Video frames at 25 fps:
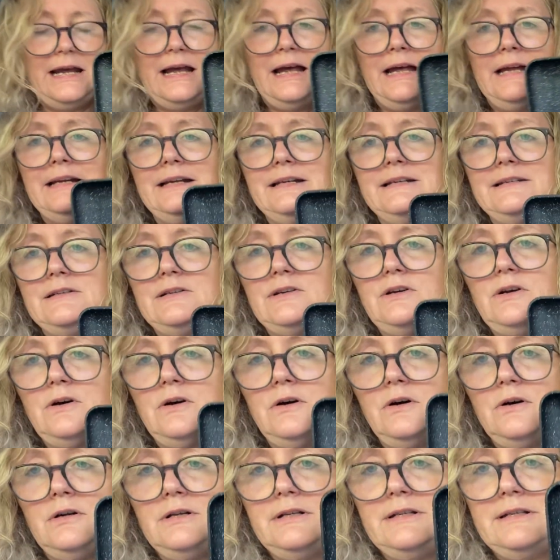and it's
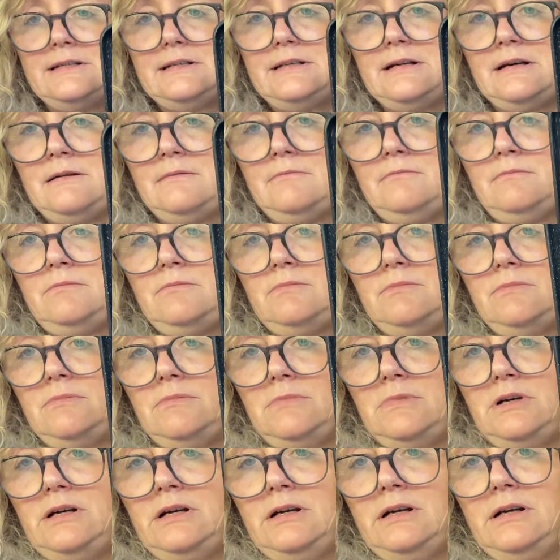got some
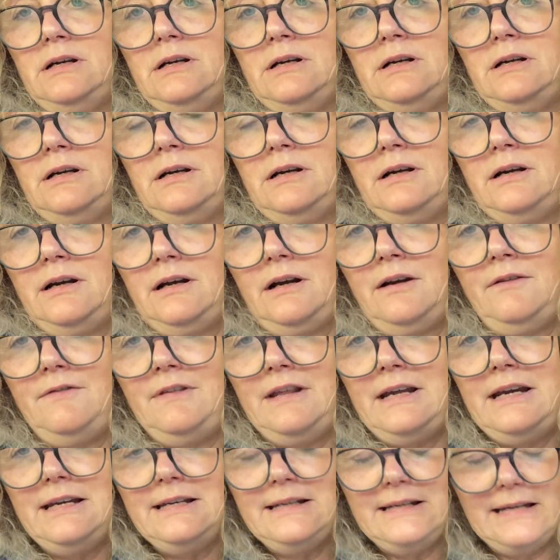of
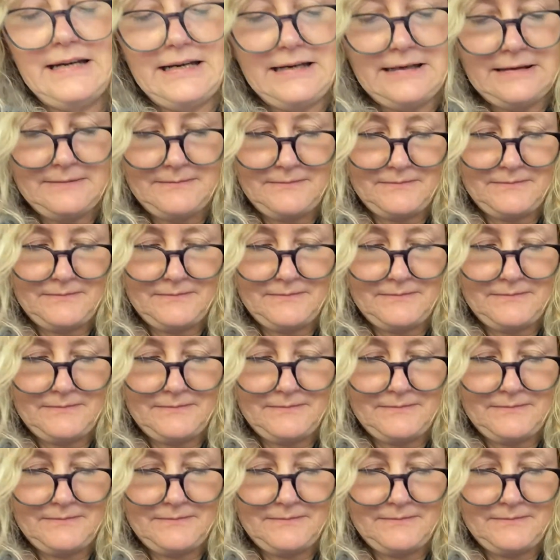these in.